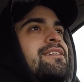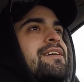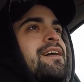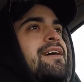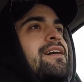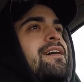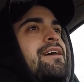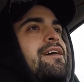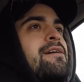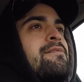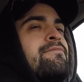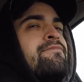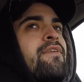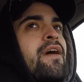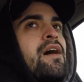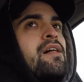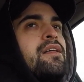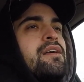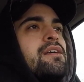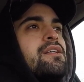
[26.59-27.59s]
I'm
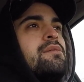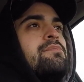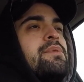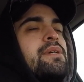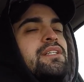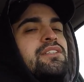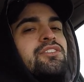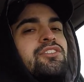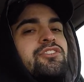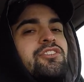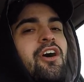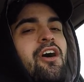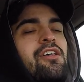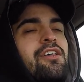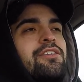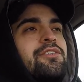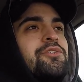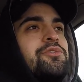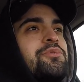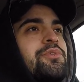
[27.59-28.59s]
finally going to be
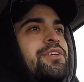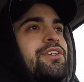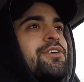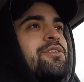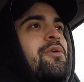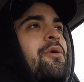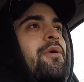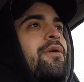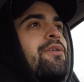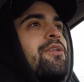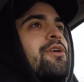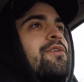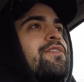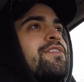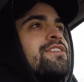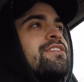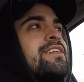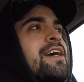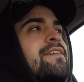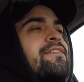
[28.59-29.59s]
installing those rear
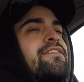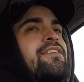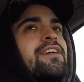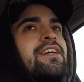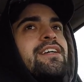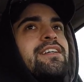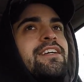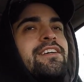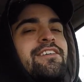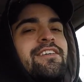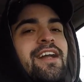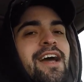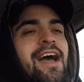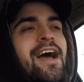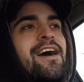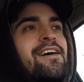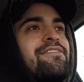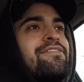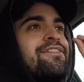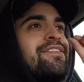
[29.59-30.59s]
coilovers after like a year and a
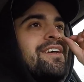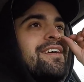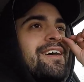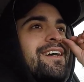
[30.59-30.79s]
half.